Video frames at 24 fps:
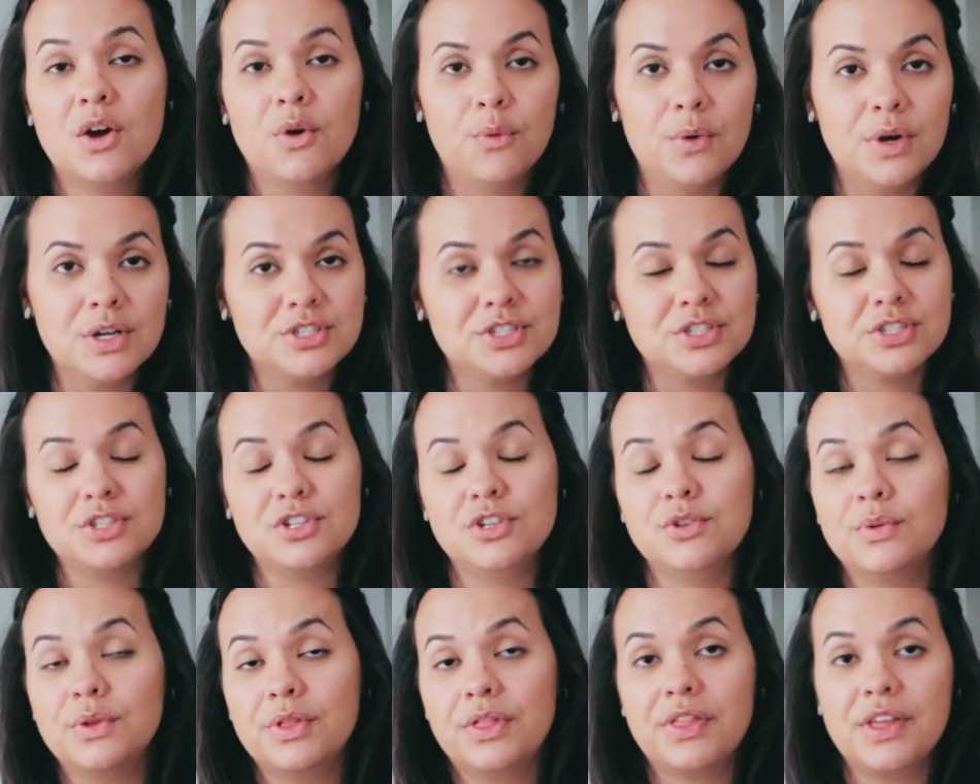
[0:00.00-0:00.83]
which
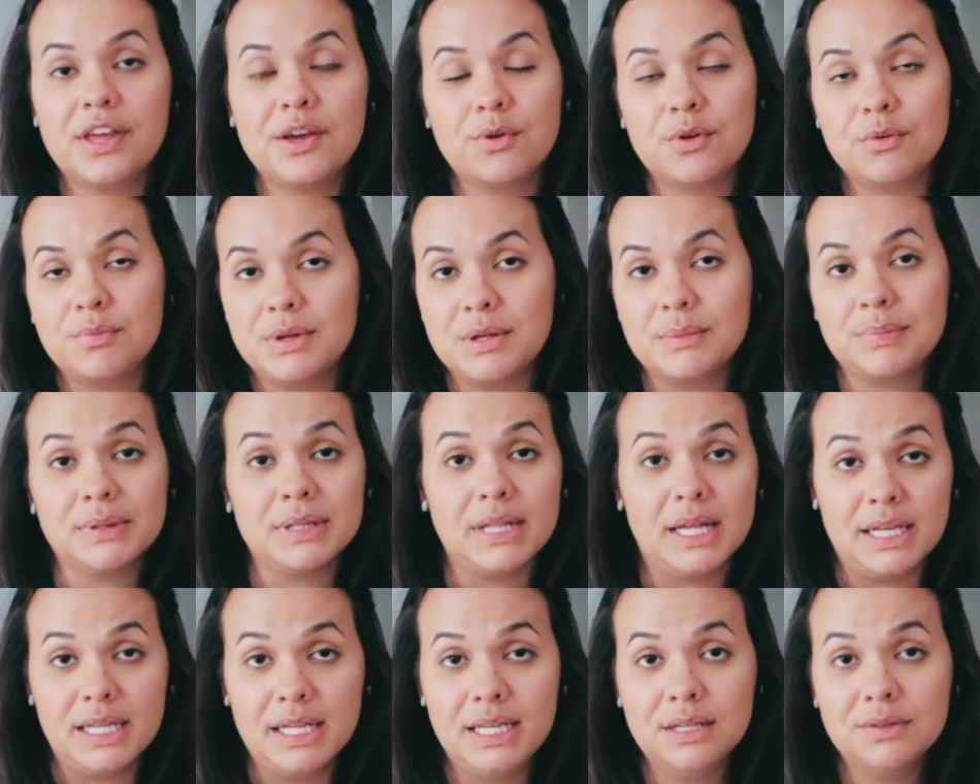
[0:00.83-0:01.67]
you would think would be
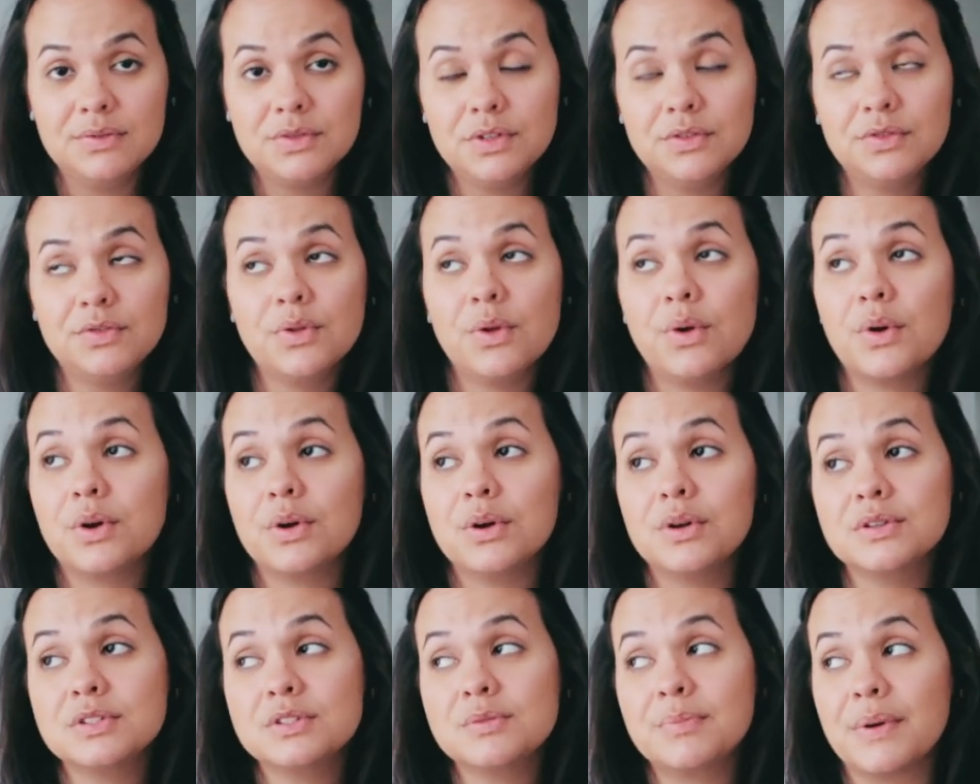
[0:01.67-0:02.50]
plenty for
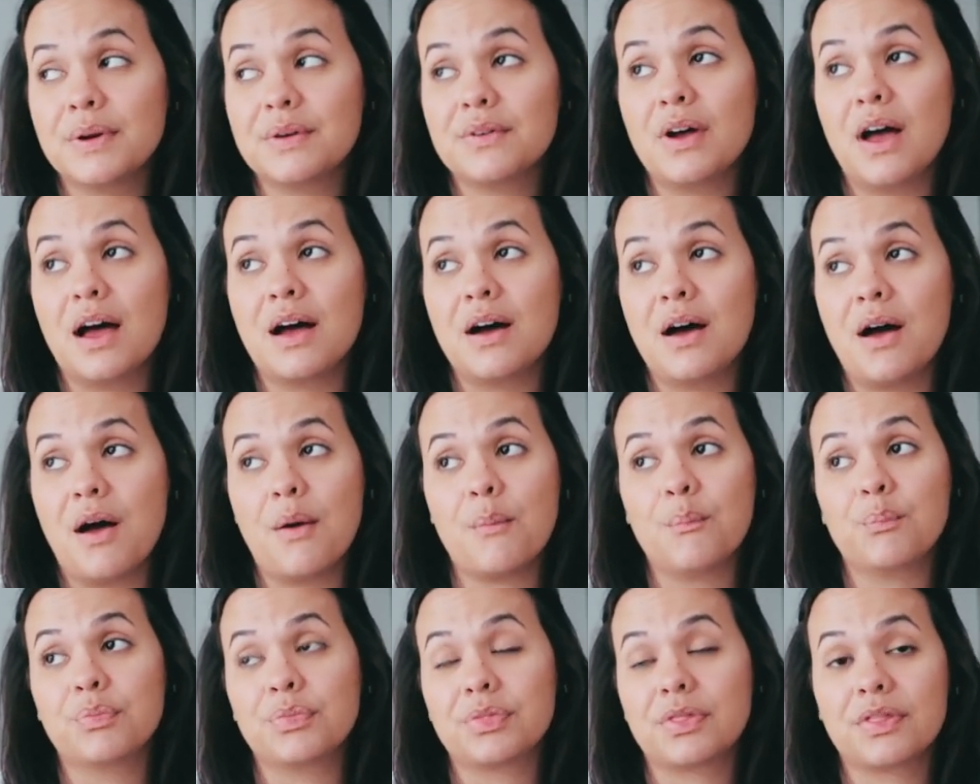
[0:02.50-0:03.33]
florals, but
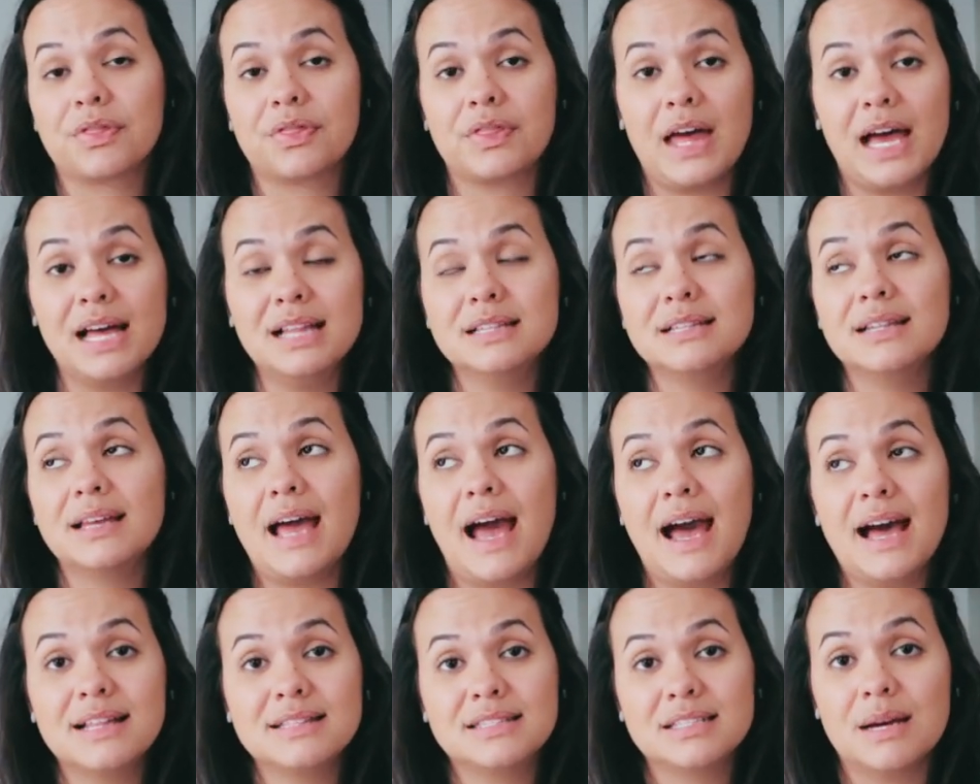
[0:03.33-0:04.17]
um, that
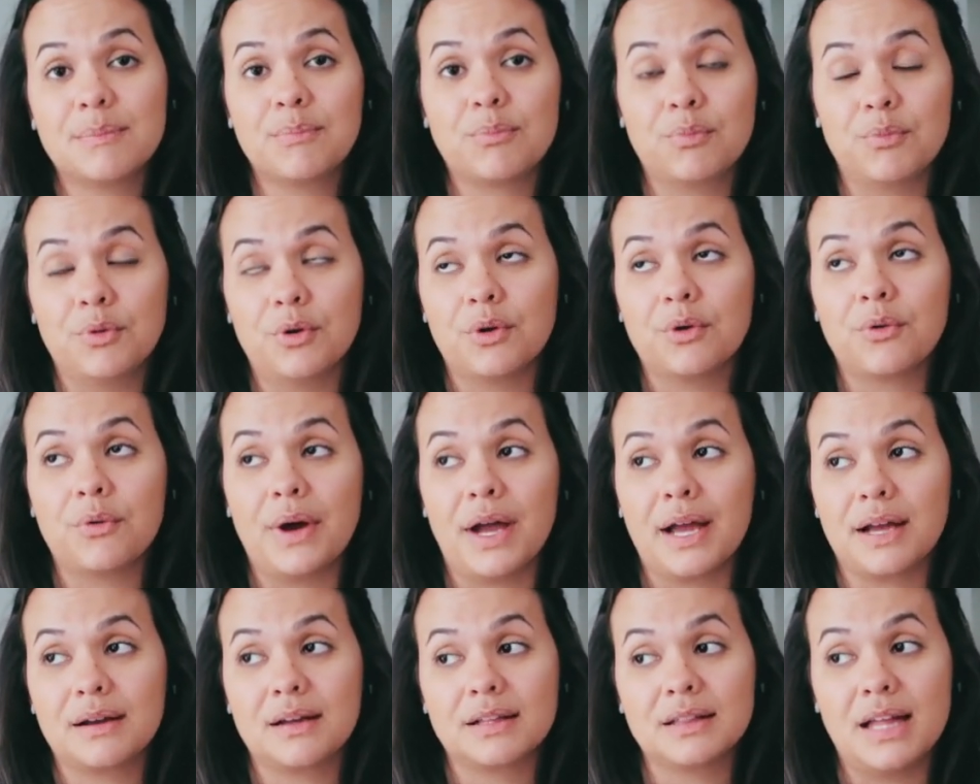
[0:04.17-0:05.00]
adds up real
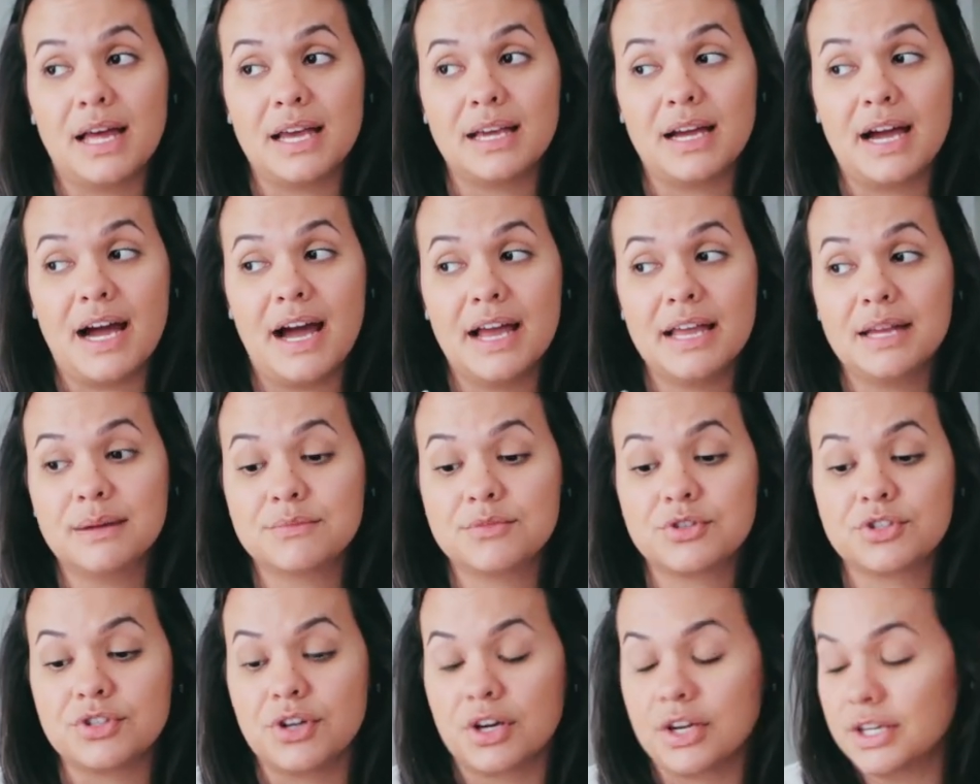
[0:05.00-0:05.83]
quick. Like I am
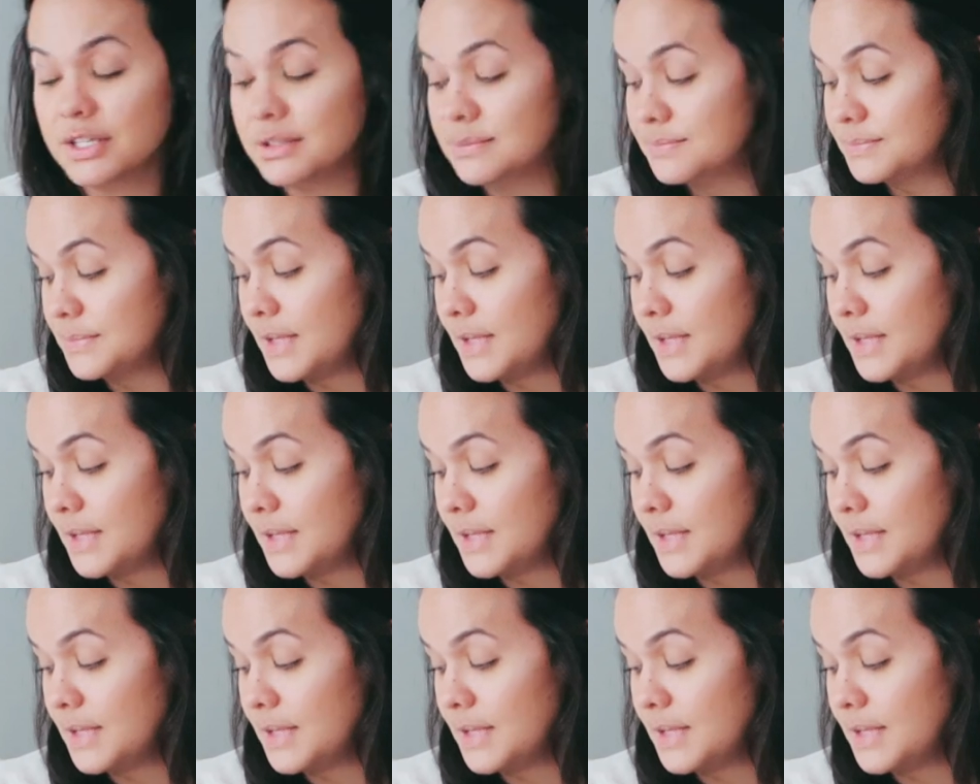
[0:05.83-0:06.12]
shook.